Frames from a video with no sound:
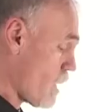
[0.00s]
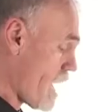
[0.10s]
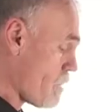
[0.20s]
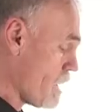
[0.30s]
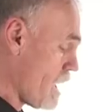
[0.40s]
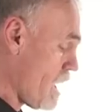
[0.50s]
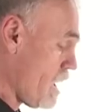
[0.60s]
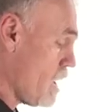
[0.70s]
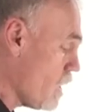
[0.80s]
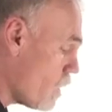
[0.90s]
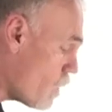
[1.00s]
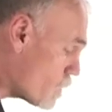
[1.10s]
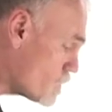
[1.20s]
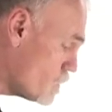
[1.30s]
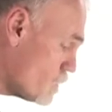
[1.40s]
the way up here,
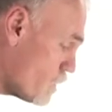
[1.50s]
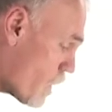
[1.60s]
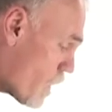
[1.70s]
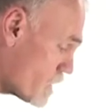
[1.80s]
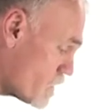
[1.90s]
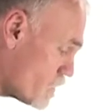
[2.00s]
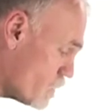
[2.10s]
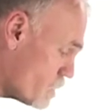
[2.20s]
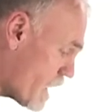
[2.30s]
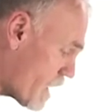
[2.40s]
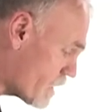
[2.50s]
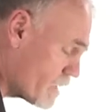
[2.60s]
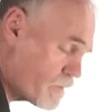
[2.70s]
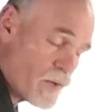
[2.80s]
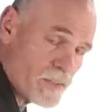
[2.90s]
or too far and stooped down in
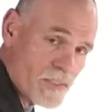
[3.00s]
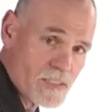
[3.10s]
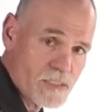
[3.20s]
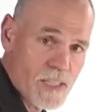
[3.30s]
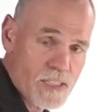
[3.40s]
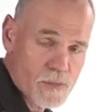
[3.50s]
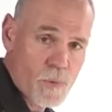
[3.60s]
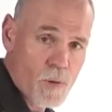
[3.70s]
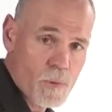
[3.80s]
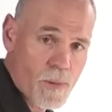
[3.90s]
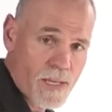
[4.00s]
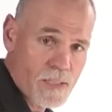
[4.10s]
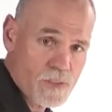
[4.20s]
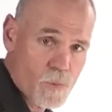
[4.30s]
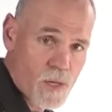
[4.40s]
the front. That's
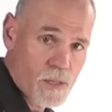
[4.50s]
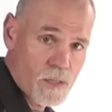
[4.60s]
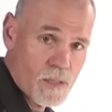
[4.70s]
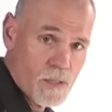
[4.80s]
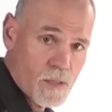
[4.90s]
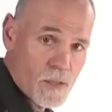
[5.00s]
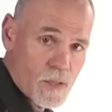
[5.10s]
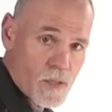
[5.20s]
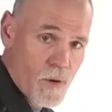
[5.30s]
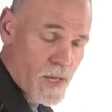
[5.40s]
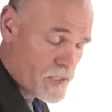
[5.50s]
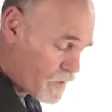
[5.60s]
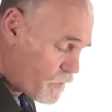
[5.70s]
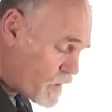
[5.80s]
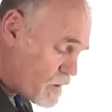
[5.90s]
problematic as well. All right,
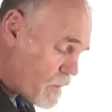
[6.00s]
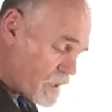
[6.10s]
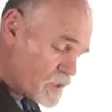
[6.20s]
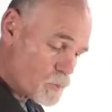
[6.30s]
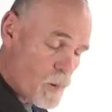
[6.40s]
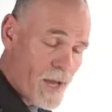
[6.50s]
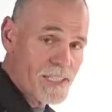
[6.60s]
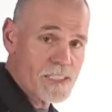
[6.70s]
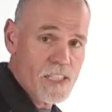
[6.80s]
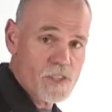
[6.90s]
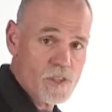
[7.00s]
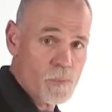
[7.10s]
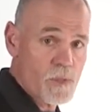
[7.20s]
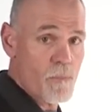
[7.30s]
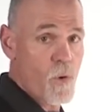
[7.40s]
the female spine tends to
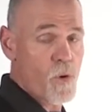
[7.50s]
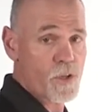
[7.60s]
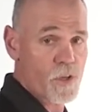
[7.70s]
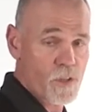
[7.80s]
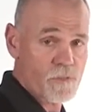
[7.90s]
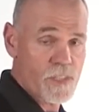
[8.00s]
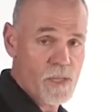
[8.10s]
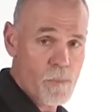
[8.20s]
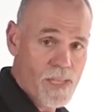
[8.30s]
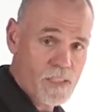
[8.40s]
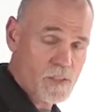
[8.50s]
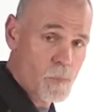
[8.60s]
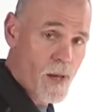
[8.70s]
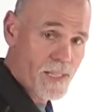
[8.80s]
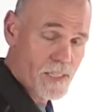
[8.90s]
be more curved than the male
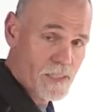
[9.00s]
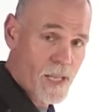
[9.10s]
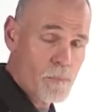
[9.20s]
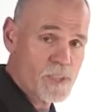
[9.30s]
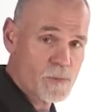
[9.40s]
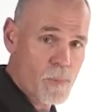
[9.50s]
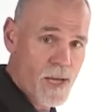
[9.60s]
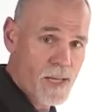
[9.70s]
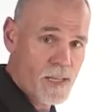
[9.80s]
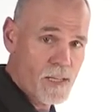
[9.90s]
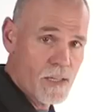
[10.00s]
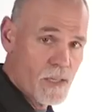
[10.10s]
spine in the lumbar spine.